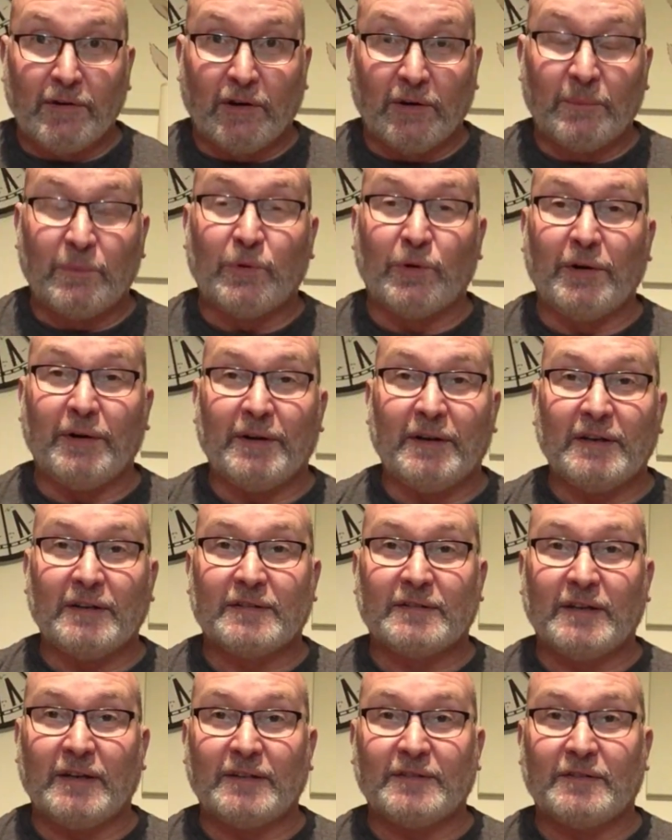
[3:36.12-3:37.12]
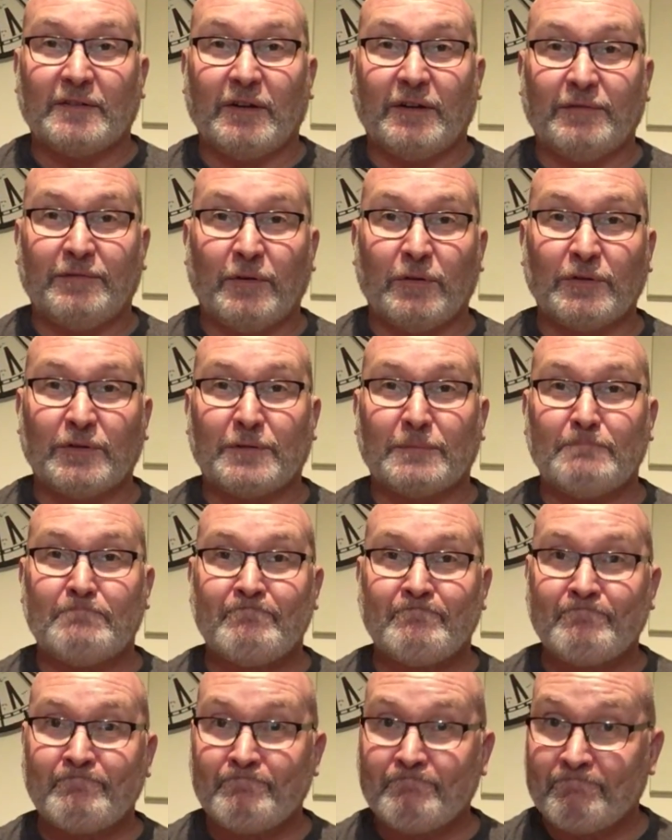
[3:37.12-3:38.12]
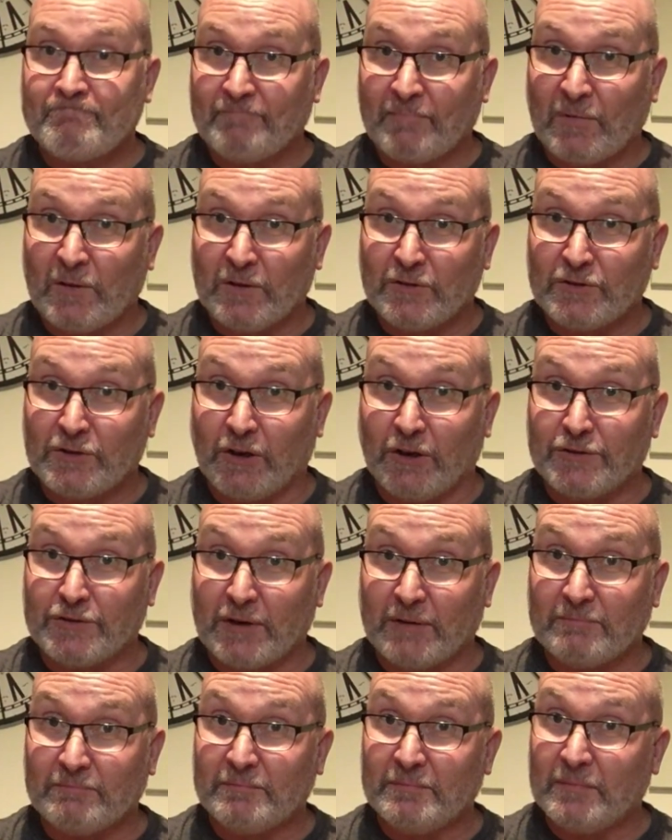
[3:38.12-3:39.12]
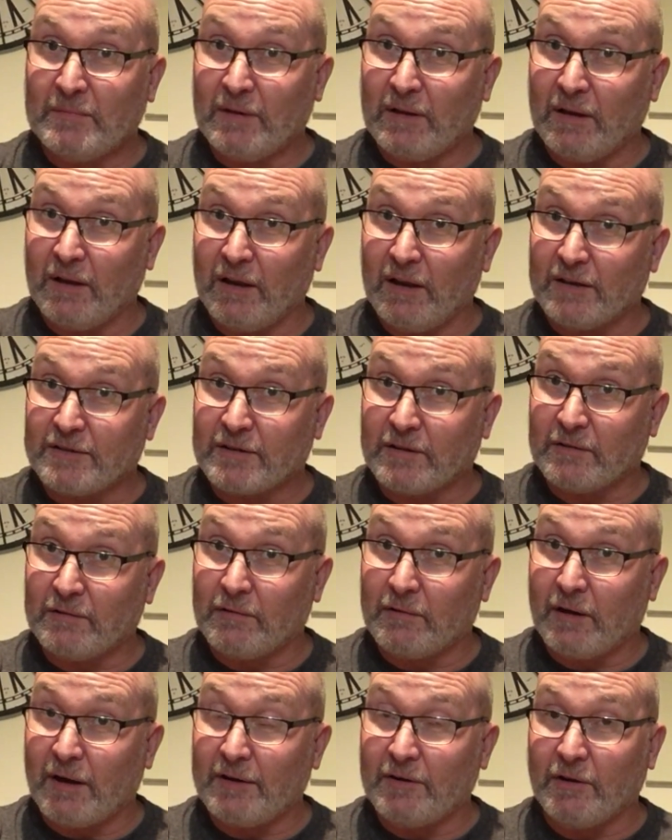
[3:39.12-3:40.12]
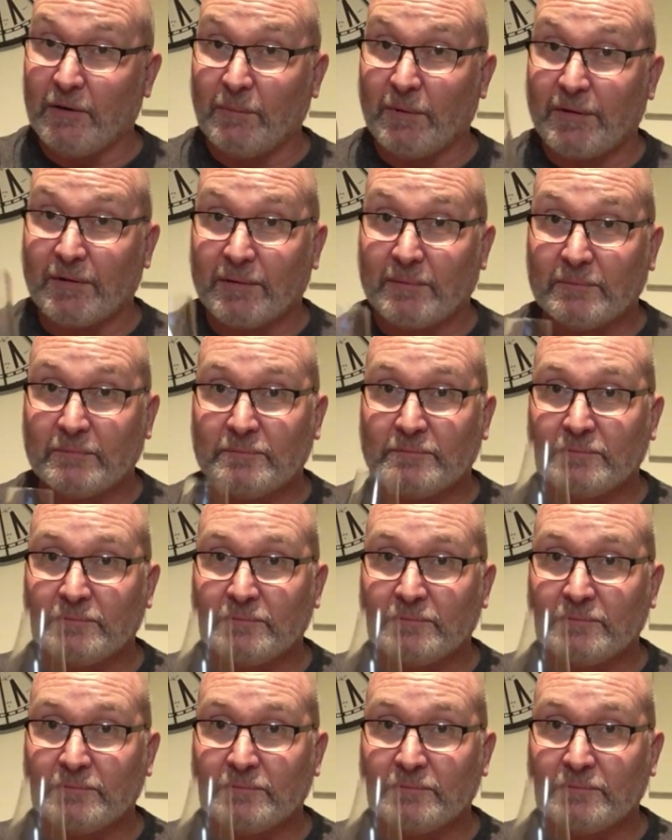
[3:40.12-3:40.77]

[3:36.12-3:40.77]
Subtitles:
the all important taste test now, folks. Let's launch it. Let's get right on with it.